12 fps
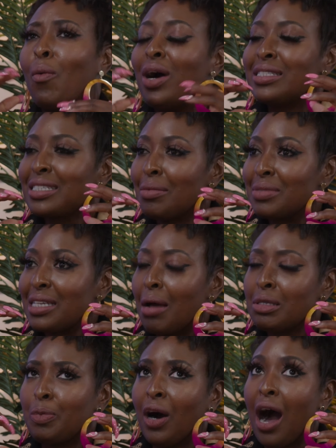in my words
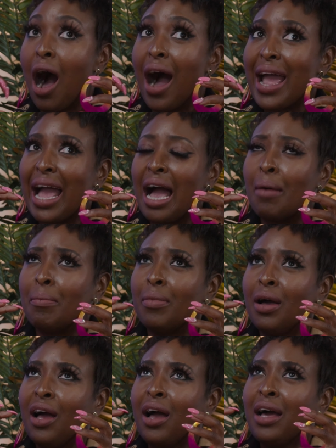sometimes, but I
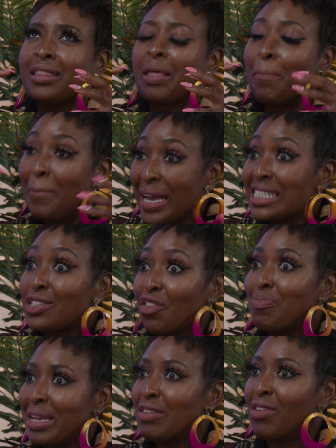am the best
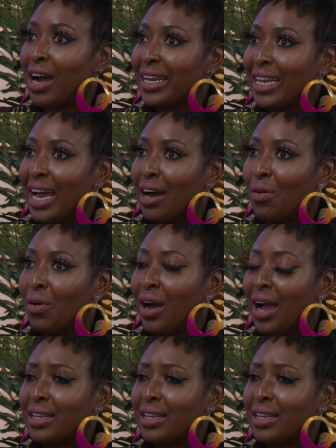of me right now.